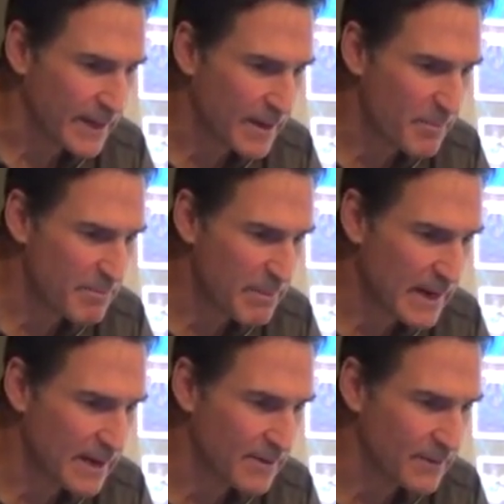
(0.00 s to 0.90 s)
How
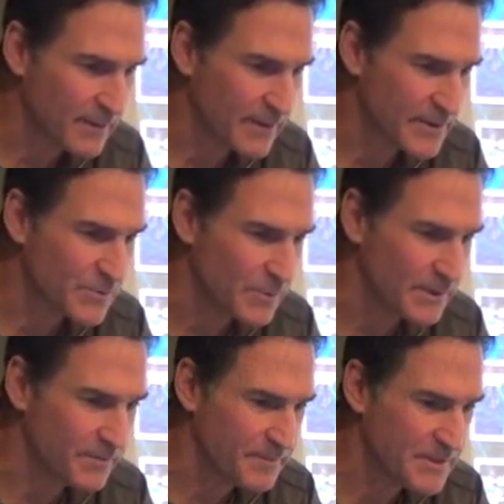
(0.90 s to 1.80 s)
about this
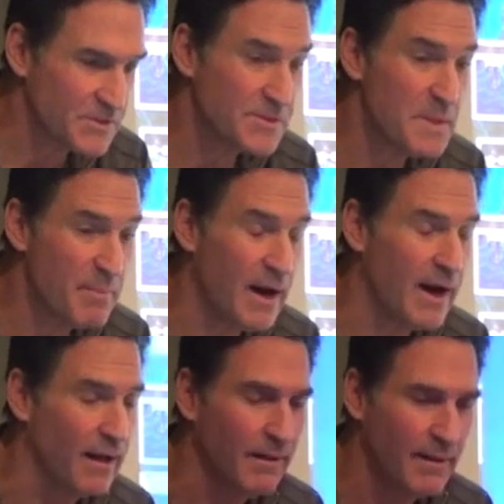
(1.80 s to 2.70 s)
one? This is
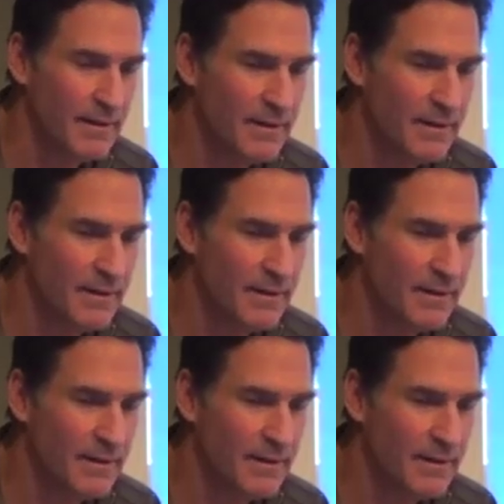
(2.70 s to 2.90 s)
Nepal.